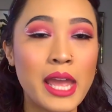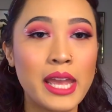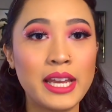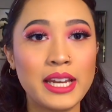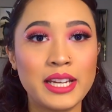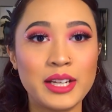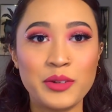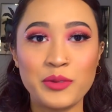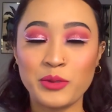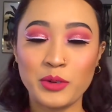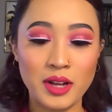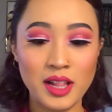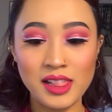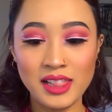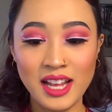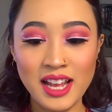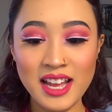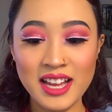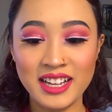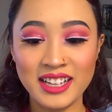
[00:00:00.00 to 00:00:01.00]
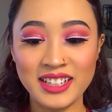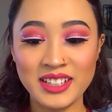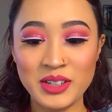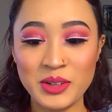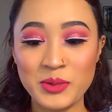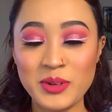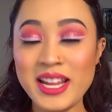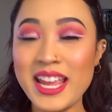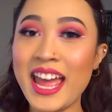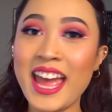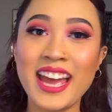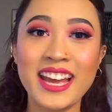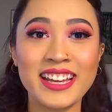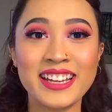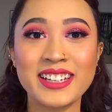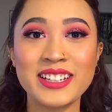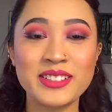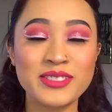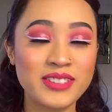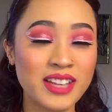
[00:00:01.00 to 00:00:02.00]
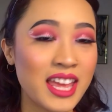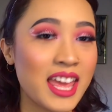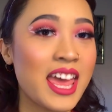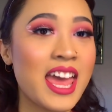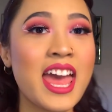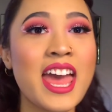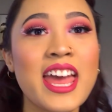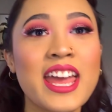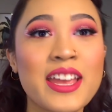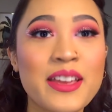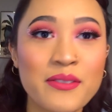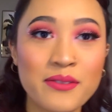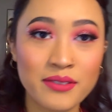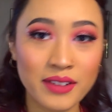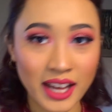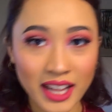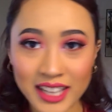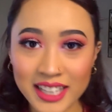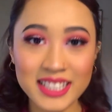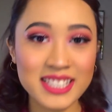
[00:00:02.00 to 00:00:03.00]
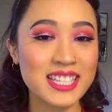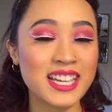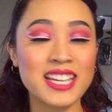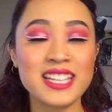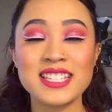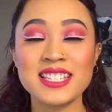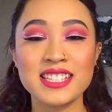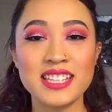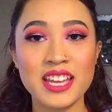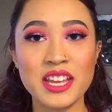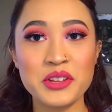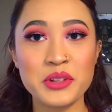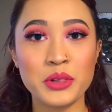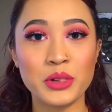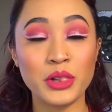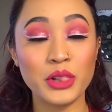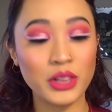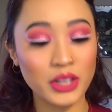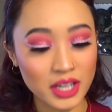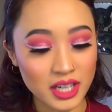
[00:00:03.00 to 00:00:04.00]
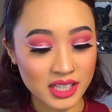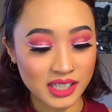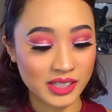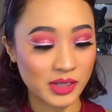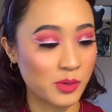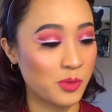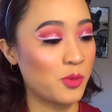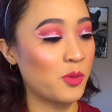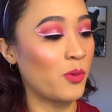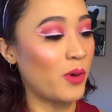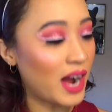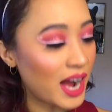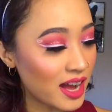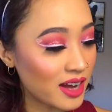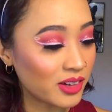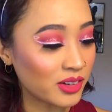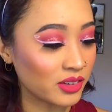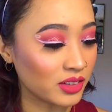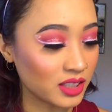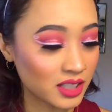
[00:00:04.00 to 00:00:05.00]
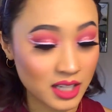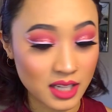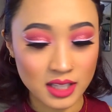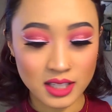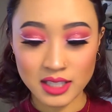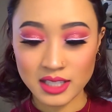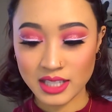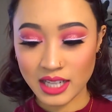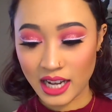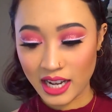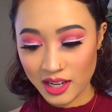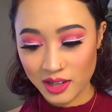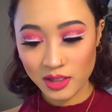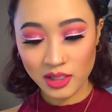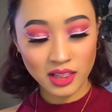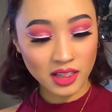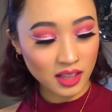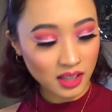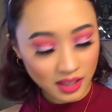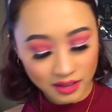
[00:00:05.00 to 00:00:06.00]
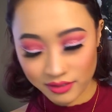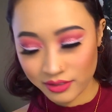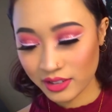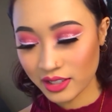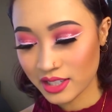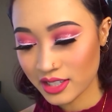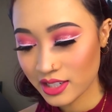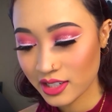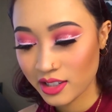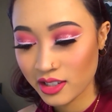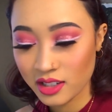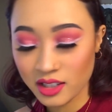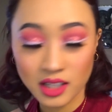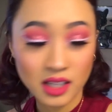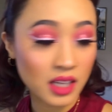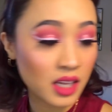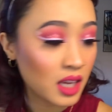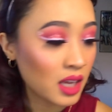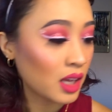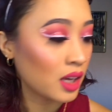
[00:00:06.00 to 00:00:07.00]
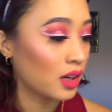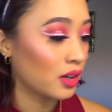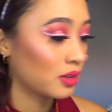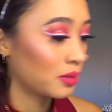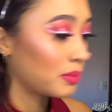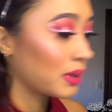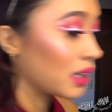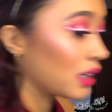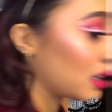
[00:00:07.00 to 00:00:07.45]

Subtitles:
And voila, we have a Valentine's Day look. Wow, look at this. I love this look. Oh my